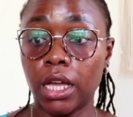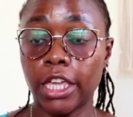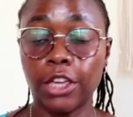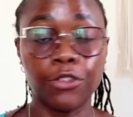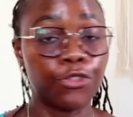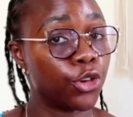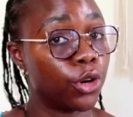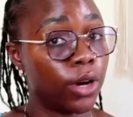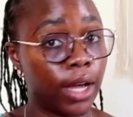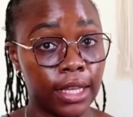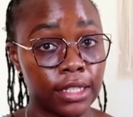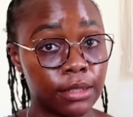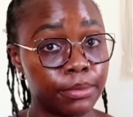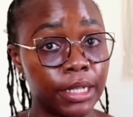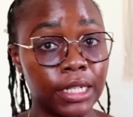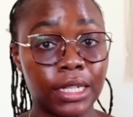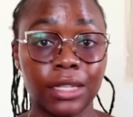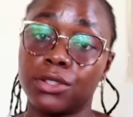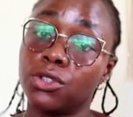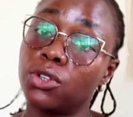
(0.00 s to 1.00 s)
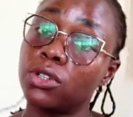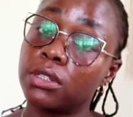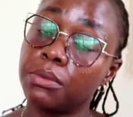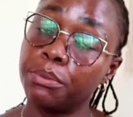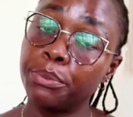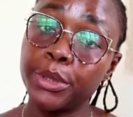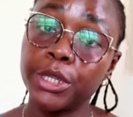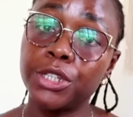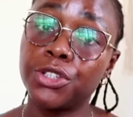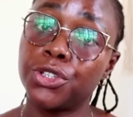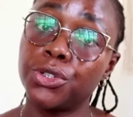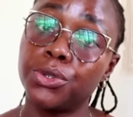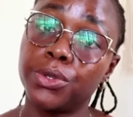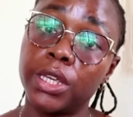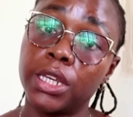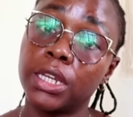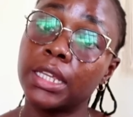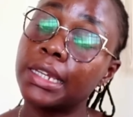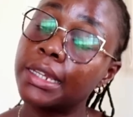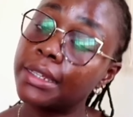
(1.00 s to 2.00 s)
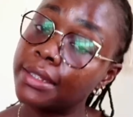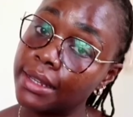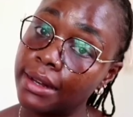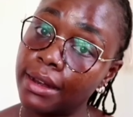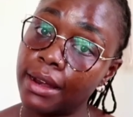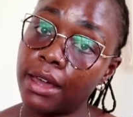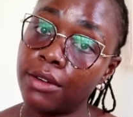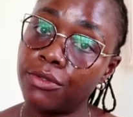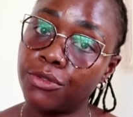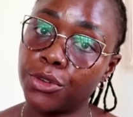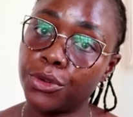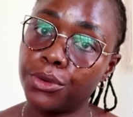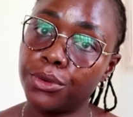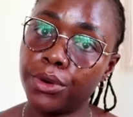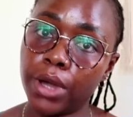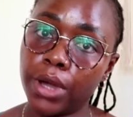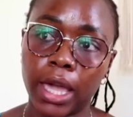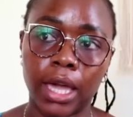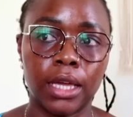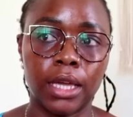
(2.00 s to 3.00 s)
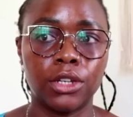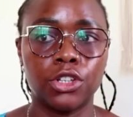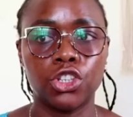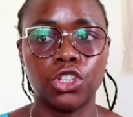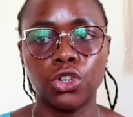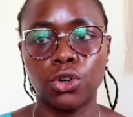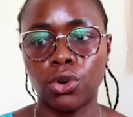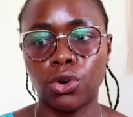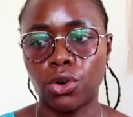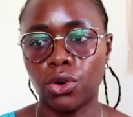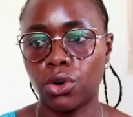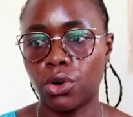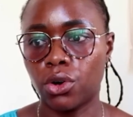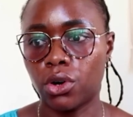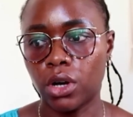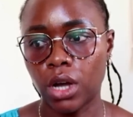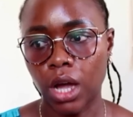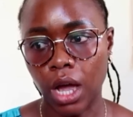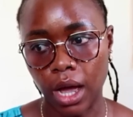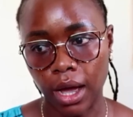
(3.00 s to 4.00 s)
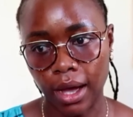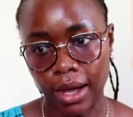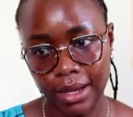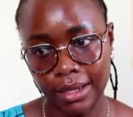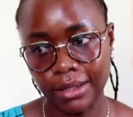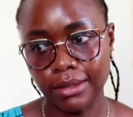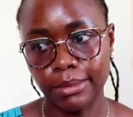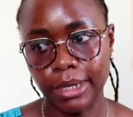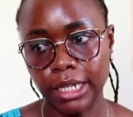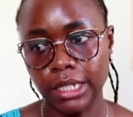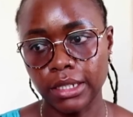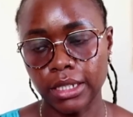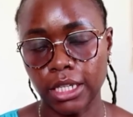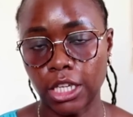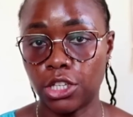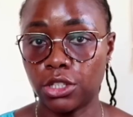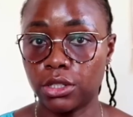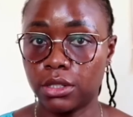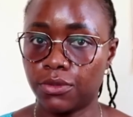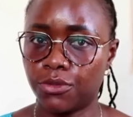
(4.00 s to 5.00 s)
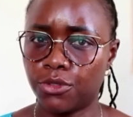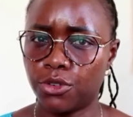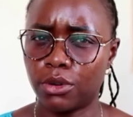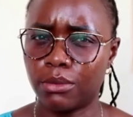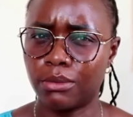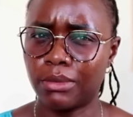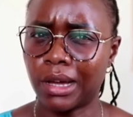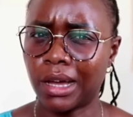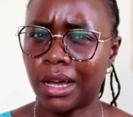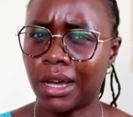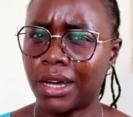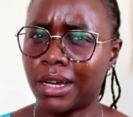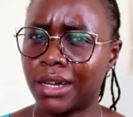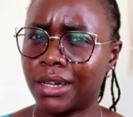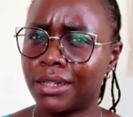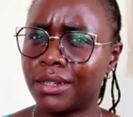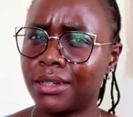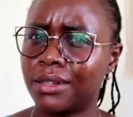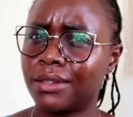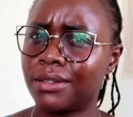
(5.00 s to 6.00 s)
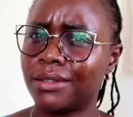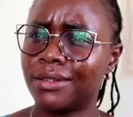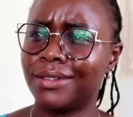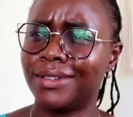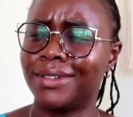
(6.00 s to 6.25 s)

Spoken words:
if your husband does not beat you, then he doesn't love you, and your husband is from a